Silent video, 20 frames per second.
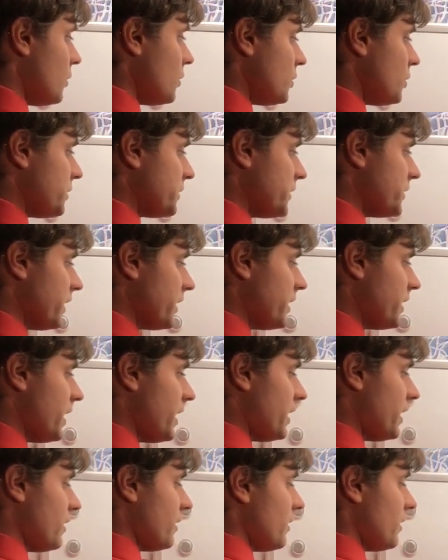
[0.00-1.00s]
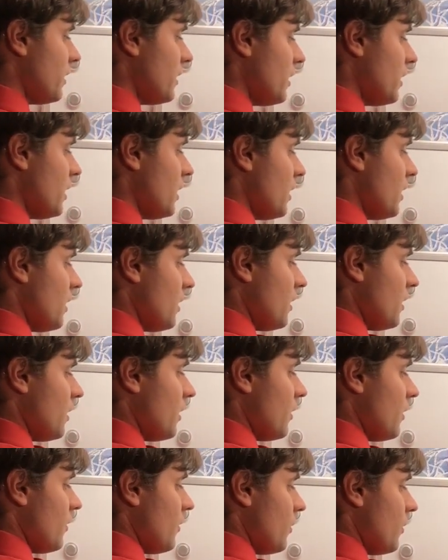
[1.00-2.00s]
just like that,
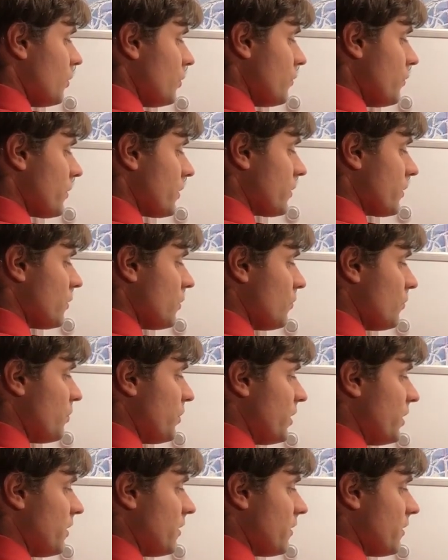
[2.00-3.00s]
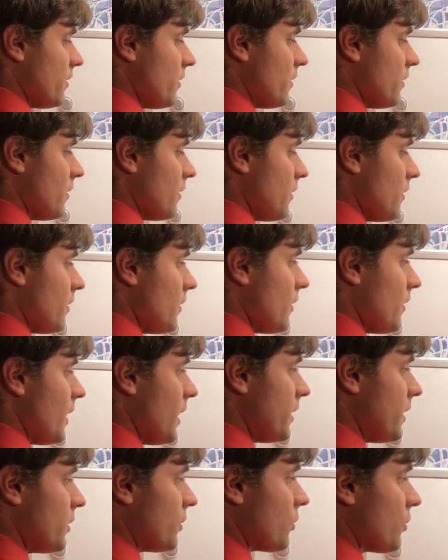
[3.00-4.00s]
using 2 pins,
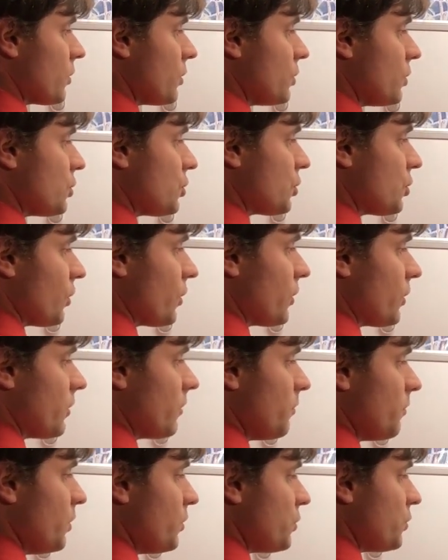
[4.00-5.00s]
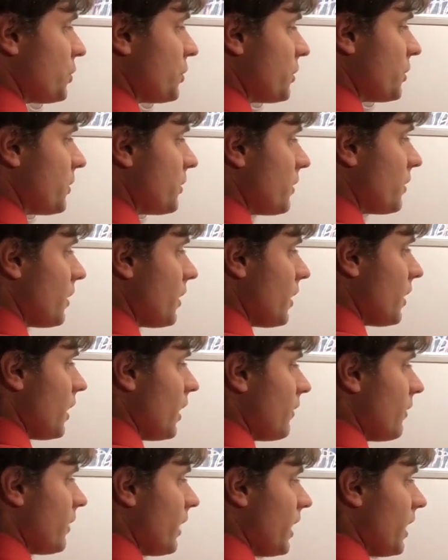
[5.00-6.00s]
and then you're going to chart the motion
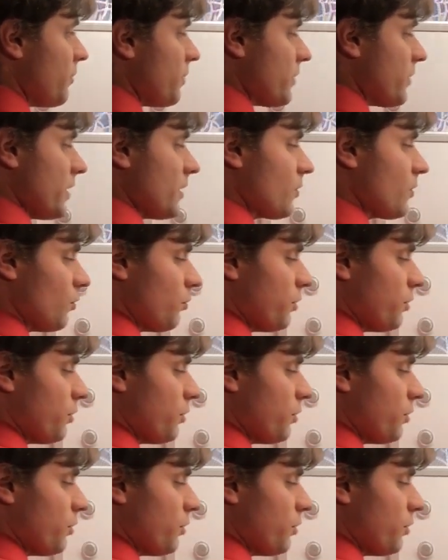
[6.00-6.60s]
of a hypothetical